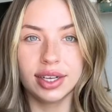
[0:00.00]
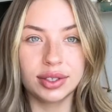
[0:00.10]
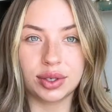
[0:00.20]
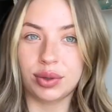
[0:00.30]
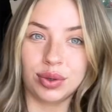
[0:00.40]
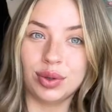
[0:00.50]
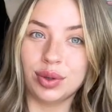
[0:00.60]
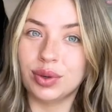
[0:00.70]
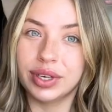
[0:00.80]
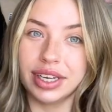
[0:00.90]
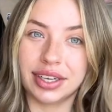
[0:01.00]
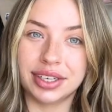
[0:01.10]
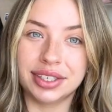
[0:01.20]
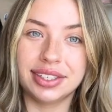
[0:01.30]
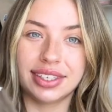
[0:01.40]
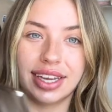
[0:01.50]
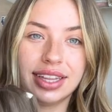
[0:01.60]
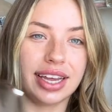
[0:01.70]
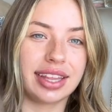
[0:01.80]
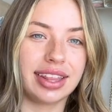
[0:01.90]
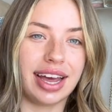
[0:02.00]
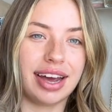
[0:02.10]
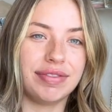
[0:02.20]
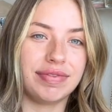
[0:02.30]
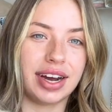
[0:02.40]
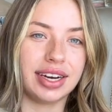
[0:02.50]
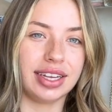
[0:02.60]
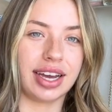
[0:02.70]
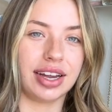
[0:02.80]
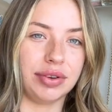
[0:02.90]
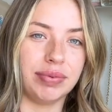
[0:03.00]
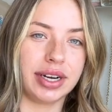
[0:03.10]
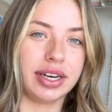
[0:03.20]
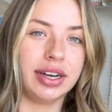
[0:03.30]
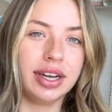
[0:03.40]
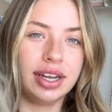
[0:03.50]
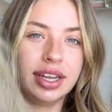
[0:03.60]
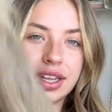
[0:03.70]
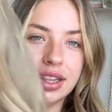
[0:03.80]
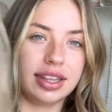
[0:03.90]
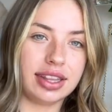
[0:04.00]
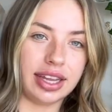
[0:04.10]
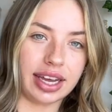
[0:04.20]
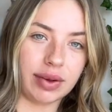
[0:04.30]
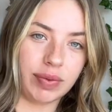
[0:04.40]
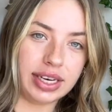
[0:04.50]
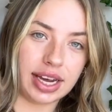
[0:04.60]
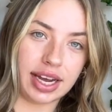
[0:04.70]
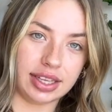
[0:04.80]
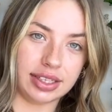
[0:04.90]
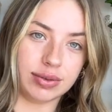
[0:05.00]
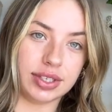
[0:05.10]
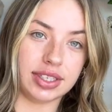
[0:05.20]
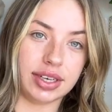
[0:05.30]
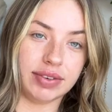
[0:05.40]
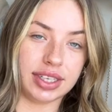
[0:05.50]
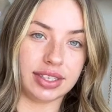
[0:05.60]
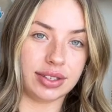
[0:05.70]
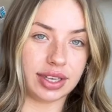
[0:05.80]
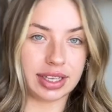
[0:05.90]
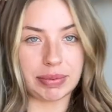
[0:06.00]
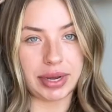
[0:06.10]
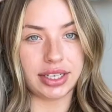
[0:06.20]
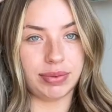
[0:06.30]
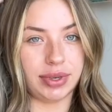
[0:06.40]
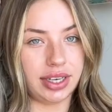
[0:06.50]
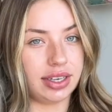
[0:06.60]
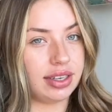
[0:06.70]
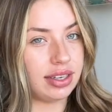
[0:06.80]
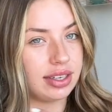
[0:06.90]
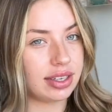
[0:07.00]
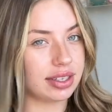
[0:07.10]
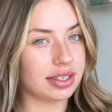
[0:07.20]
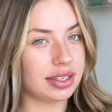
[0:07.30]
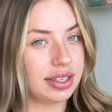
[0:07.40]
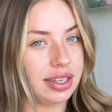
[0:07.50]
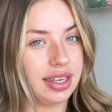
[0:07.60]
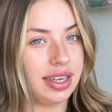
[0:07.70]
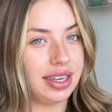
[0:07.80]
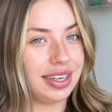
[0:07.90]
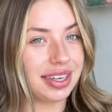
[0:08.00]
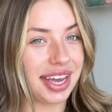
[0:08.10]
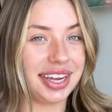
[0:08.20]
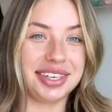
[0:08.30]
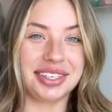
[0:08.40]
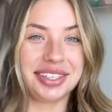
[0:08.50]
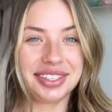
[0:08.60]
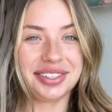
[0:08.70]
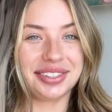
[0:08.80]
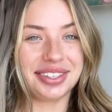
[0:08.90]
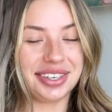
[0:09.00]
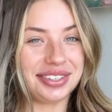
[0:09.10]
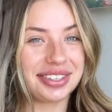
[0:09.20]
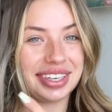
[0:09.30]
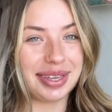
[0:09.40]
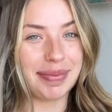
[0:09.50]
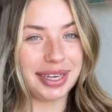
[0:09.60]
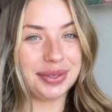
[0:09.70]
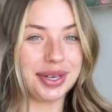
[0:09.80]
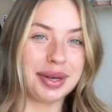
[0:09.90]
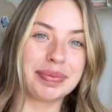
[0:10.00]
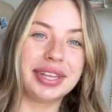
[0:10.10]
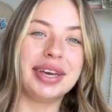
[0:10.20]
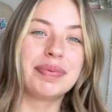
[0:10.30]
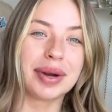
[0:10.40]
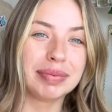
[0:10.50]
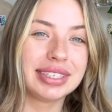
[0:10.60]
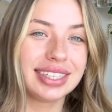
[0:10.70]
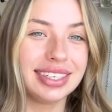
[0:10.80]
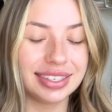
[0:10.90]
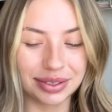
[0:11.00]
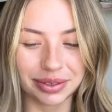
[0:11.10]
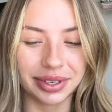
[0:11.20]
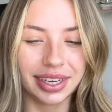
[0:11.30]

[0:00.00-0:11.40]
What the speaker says: 2-3 years, and like I finally got a new pair. Like, we dyed these ones and everything, so like they match me, kinda. They don't look like they match right now, but I promise they do.